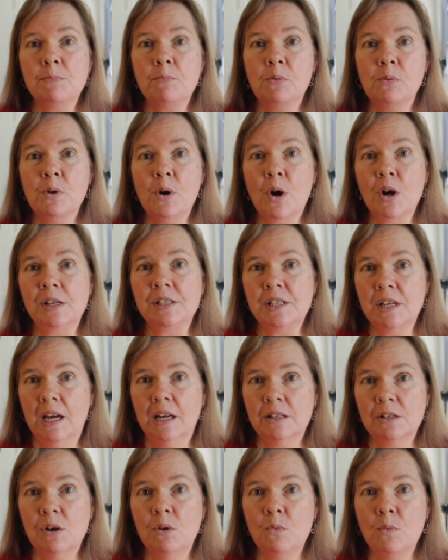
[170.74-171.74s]

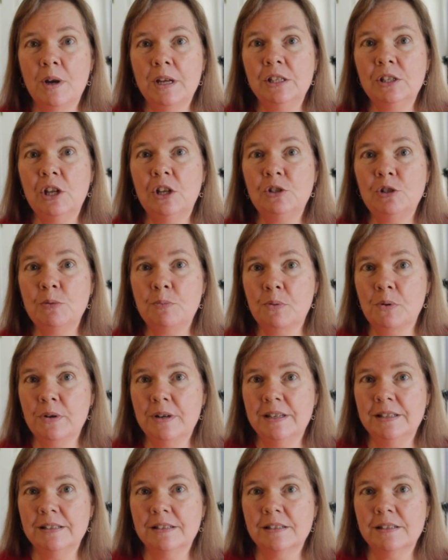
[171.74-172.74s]
project went to
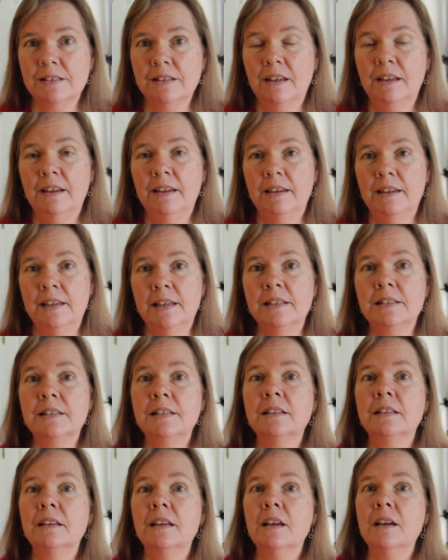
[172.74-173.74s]
print,
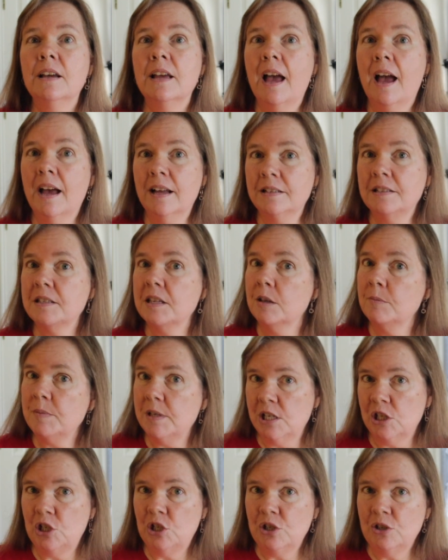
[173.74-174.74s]
it had some
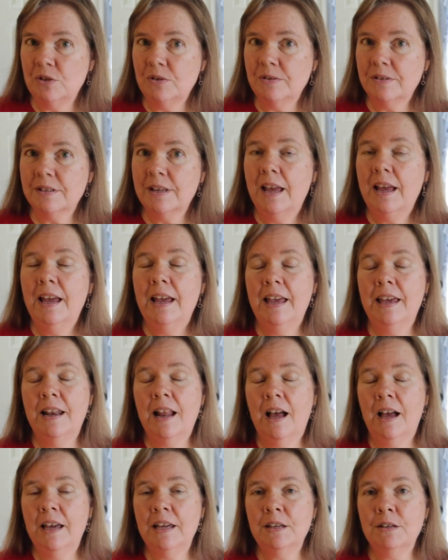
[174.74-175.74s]
issues. And
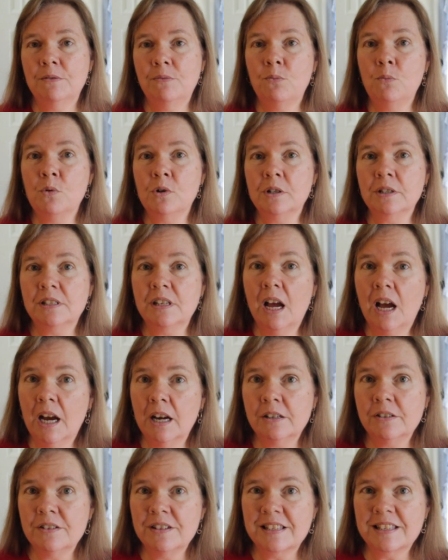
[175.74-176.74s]
I have worked
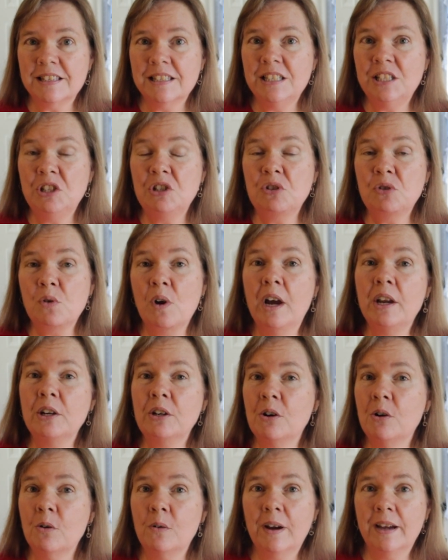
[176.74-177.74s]
tirelessly to try to
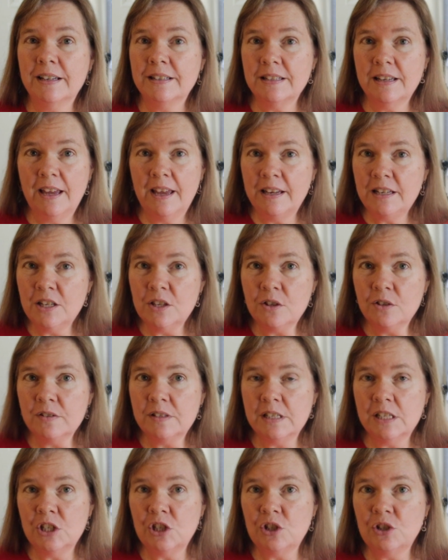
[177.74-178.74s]
correct any of
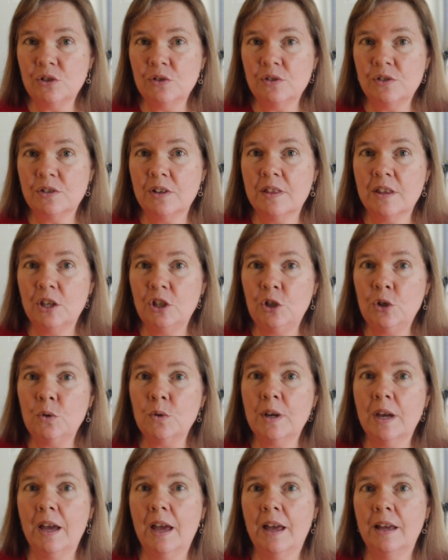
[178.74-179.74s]
those issues so that
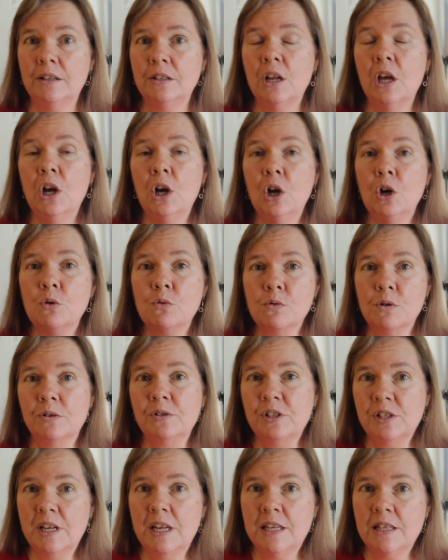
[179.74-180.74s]
you can
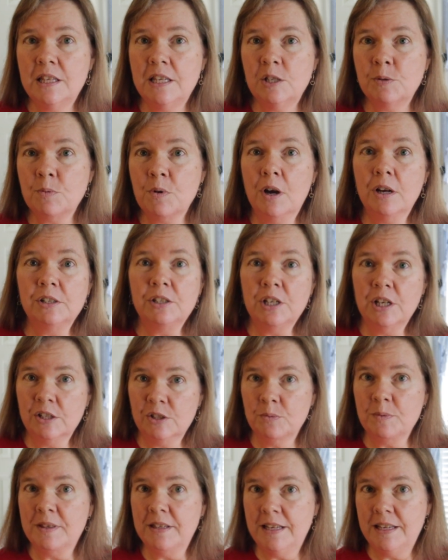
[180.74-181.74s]
crochet these
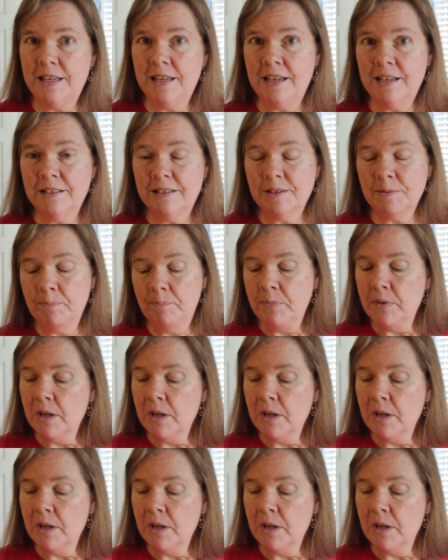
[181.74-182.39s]
projects with ease.